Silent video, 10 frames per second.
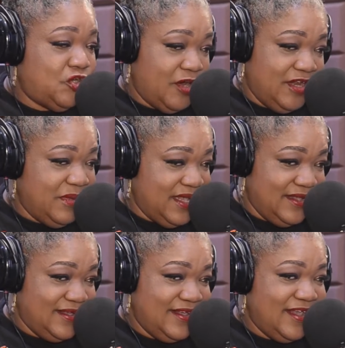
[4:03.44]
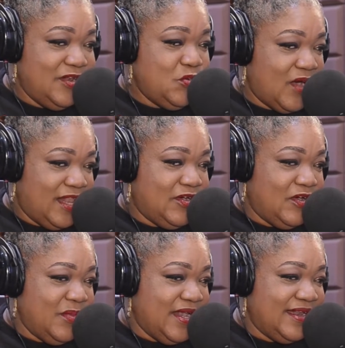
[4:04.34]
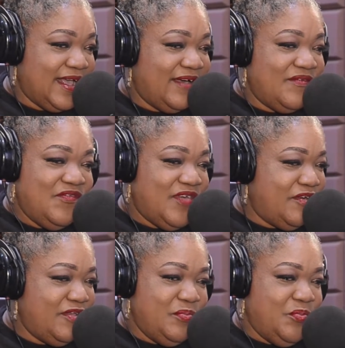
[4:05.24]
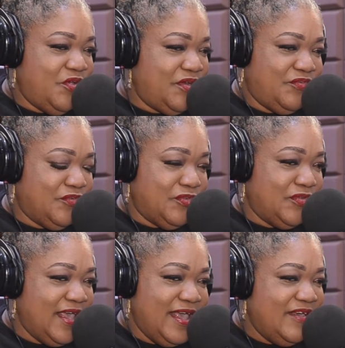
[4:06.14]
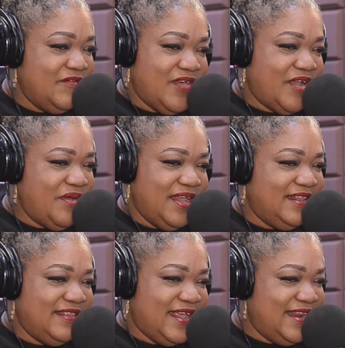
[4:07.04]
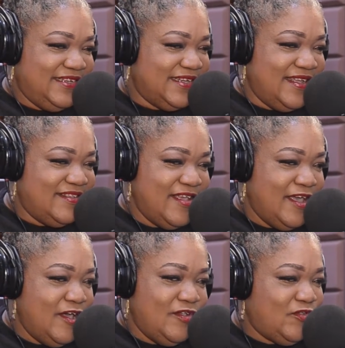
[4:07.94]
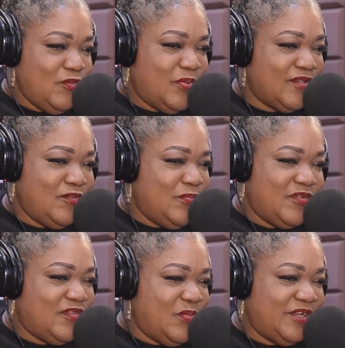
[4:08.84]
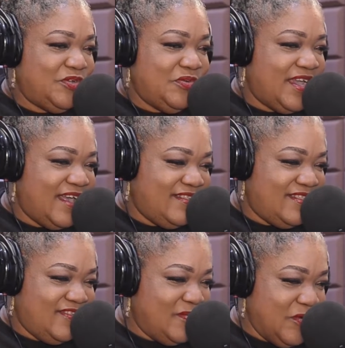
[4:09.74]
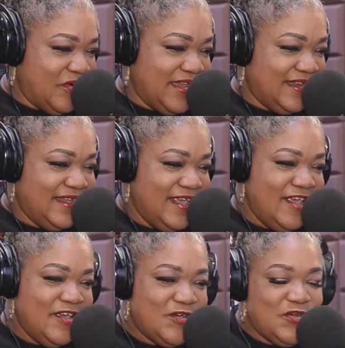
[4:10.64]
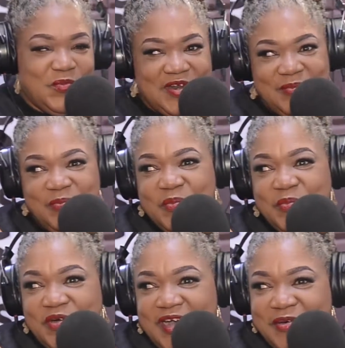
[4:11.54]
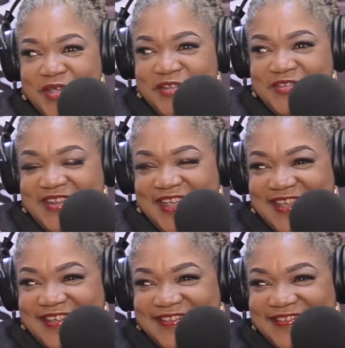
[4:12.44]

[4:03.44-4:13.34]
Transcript: join me in welcoming a very beautiful, very intelligent, super, super special guest this morning. Good morning, Bimbo. How are you today?